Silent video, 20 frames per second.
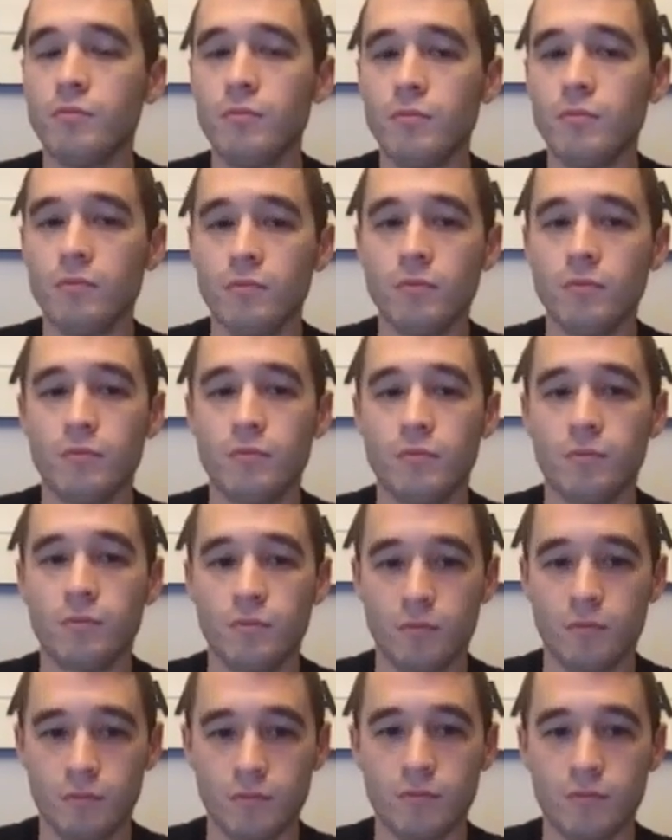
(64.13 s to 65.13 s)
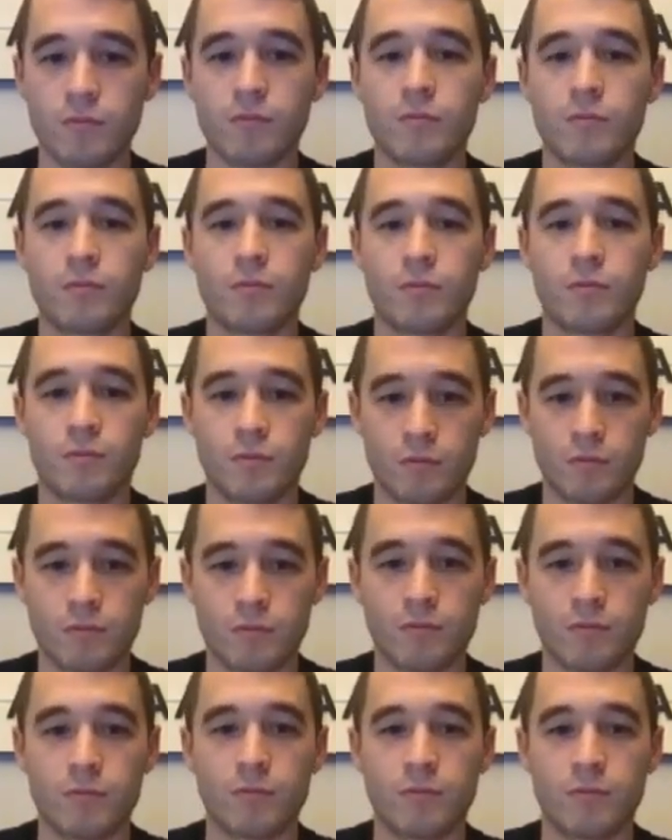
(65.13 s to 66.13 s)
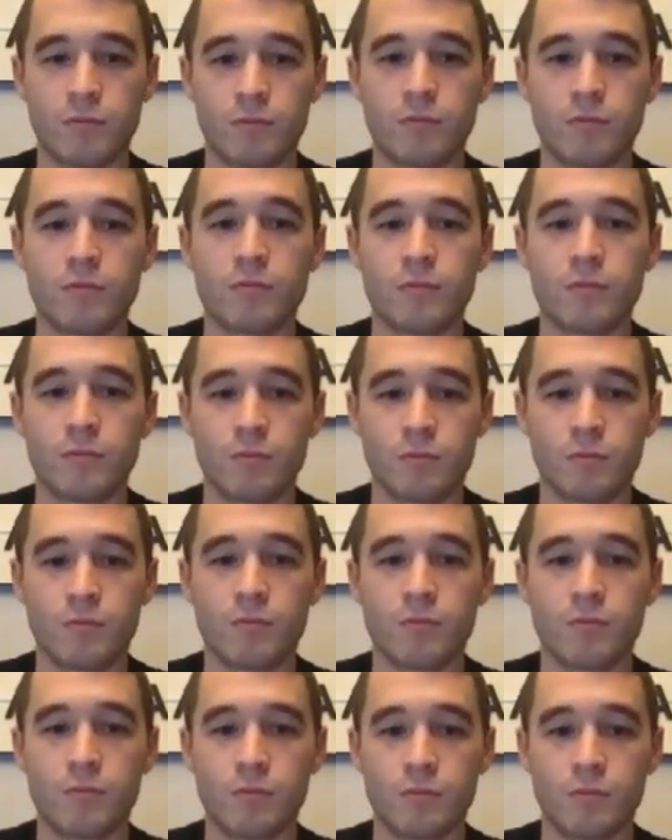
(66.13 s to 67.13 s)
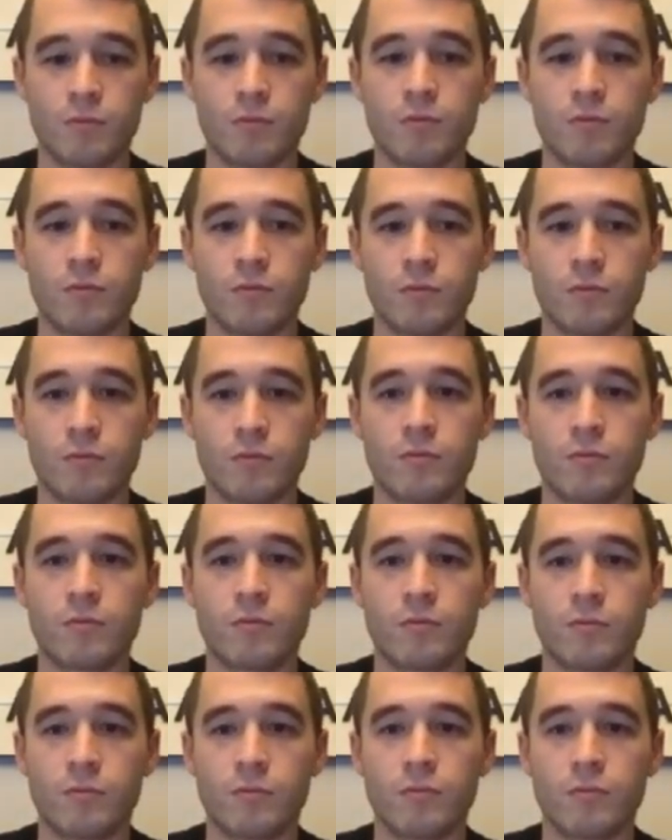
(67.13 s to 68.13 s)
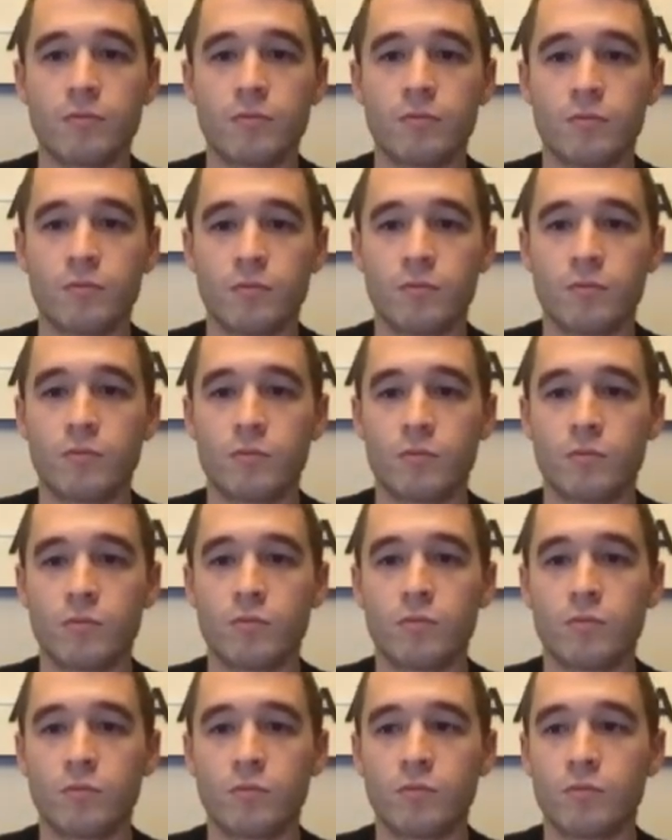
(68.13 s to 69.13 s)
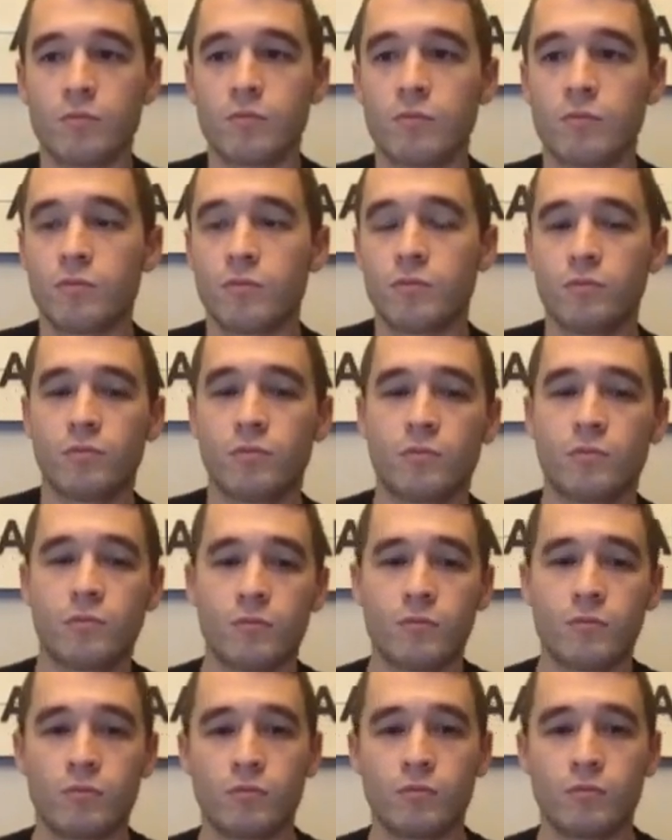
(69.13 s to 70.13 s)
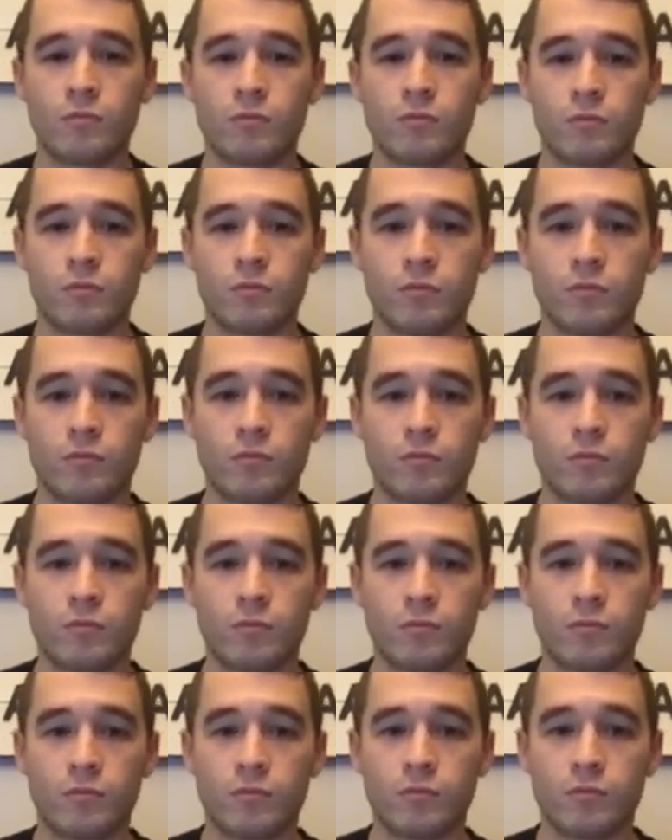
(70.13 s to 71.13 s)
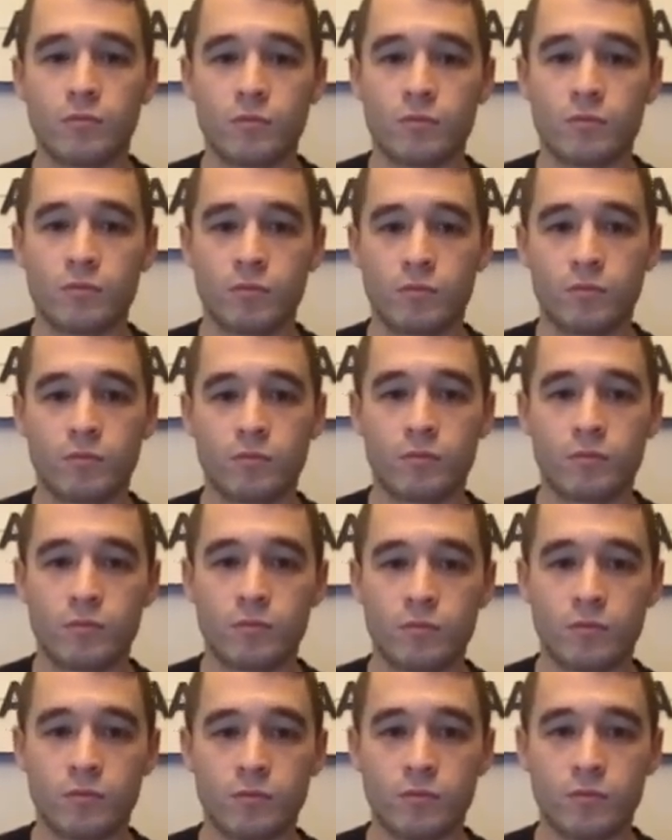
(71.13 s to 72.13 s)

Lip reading: (not speaking)